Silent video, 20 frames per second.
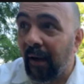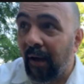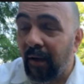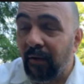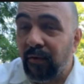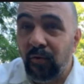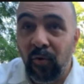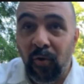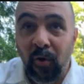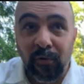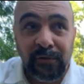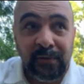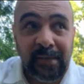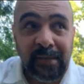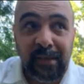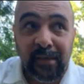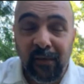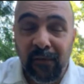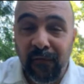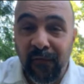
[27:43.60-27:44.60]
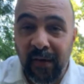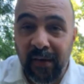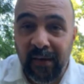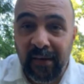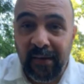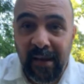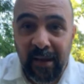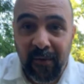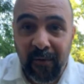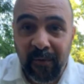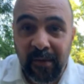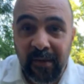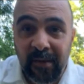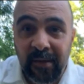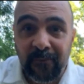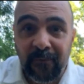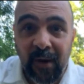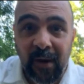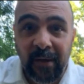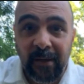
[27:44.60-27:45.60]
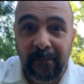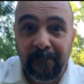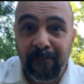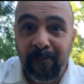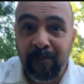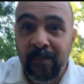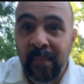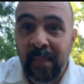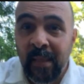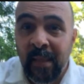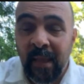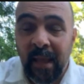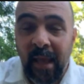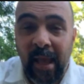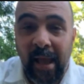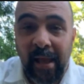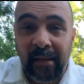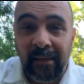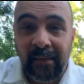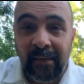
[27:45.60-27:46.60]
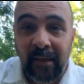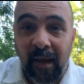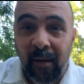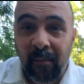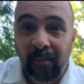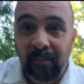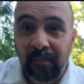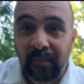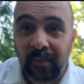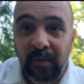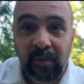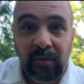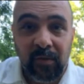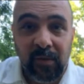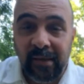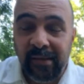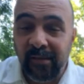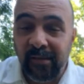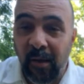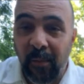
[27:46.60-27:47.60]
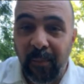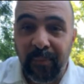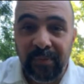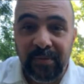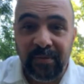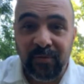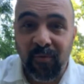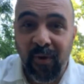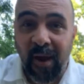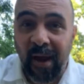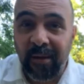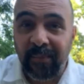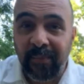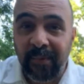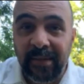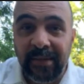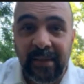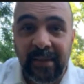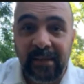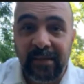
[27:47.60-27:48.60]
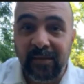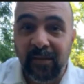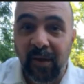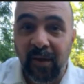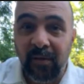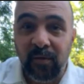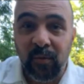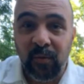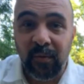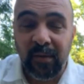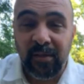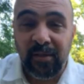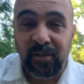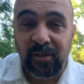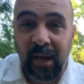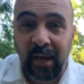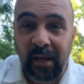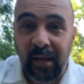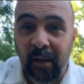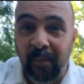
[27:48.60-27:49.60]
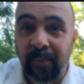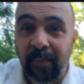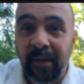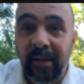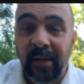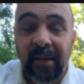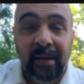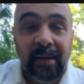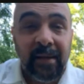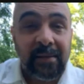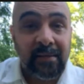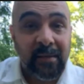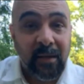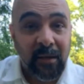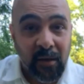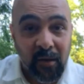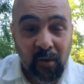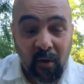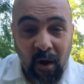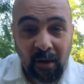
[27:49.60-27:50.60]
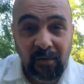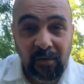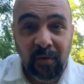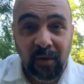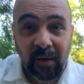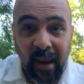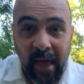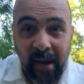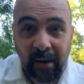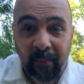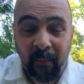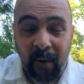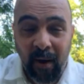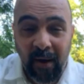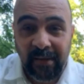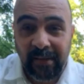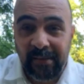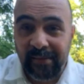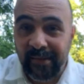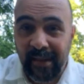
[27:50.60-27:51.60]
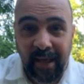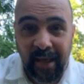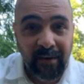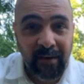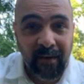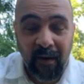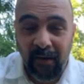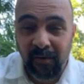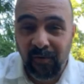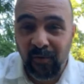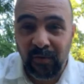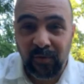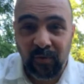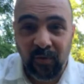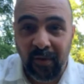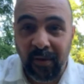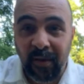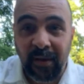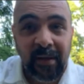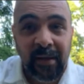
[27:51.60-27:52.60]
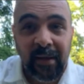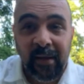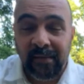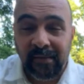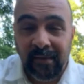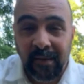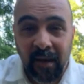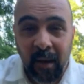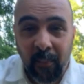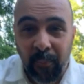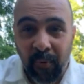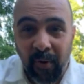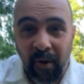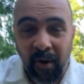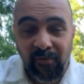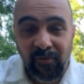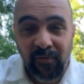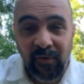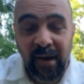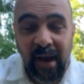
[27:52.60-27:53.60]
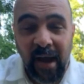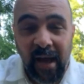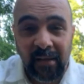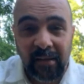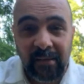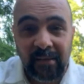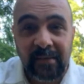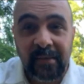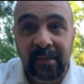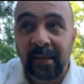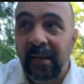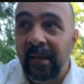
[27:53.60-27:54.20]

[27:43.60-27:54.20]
You go see your veterinarian, right? And they start prescribing, they start doing a checkup. It's gonna cost you a lot of money. It's not 100, 200, it's a couple $100.